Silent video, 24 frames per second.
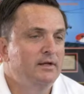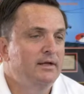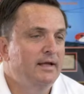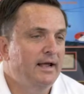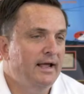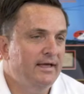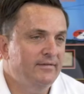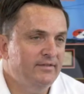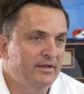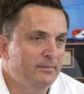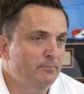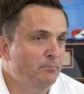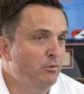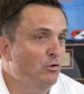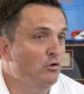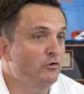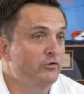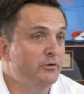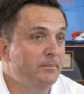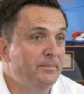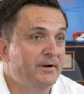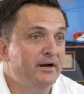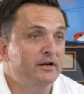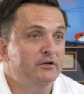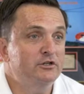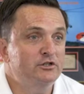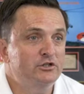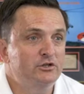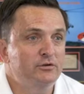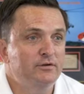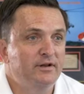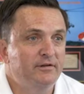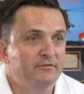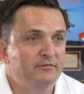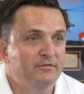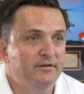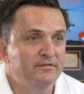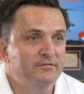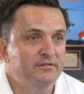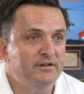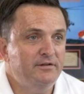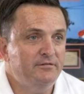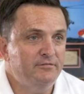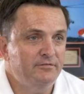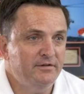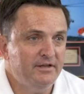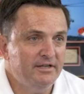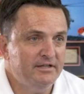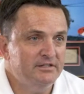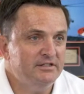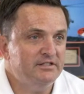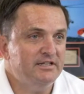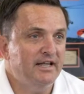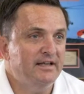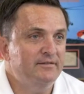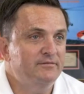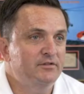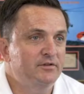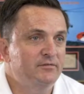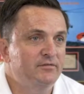and then pulled the parachute at 50 feet, saved the